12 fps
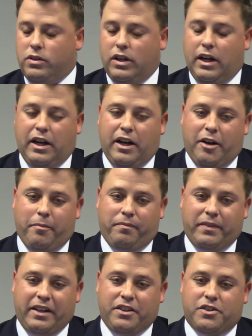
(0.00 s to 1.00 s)

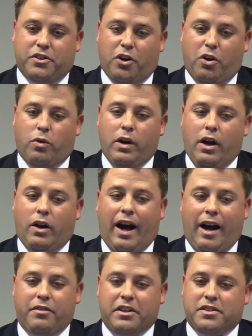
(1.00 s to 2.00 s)
And so
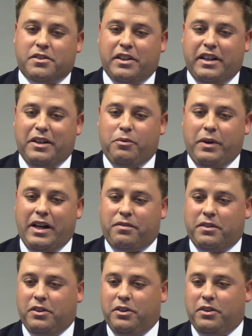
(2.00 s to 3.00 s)
obviously we have to
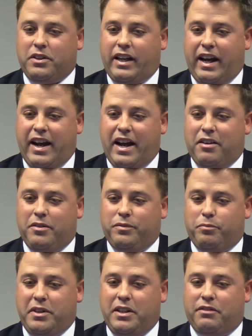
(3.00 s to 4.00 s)
look at
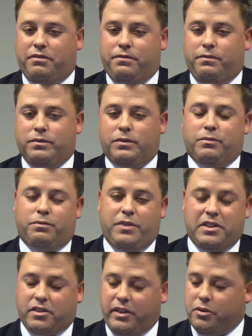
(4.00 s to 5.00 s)
being
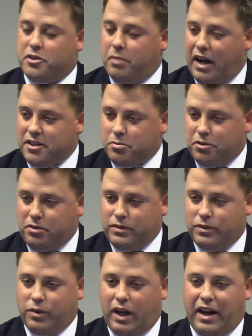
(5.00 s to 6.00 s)
fiscally responsible
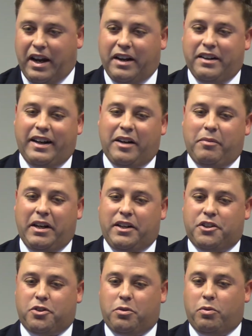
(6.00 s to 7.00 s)
and making
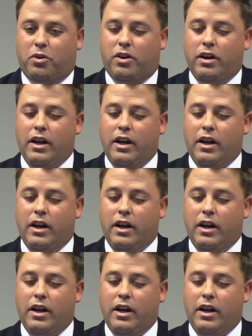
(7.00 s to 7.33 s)
sure we're